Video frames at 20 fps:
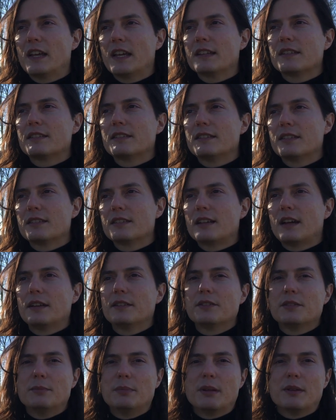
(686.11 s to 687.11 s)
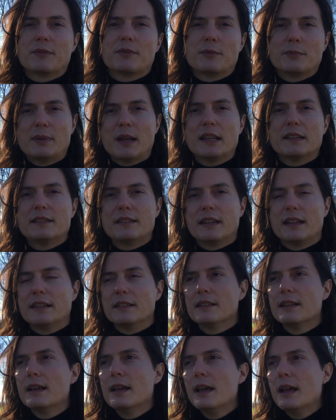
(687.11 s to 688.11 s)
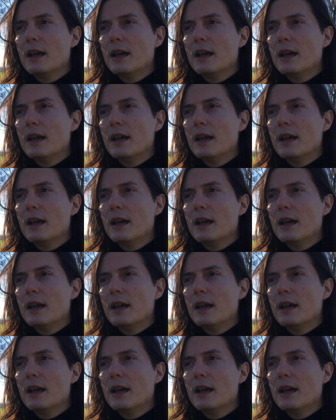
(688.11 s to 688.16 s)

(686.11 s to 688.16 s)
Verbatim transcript: guess the site to be from that date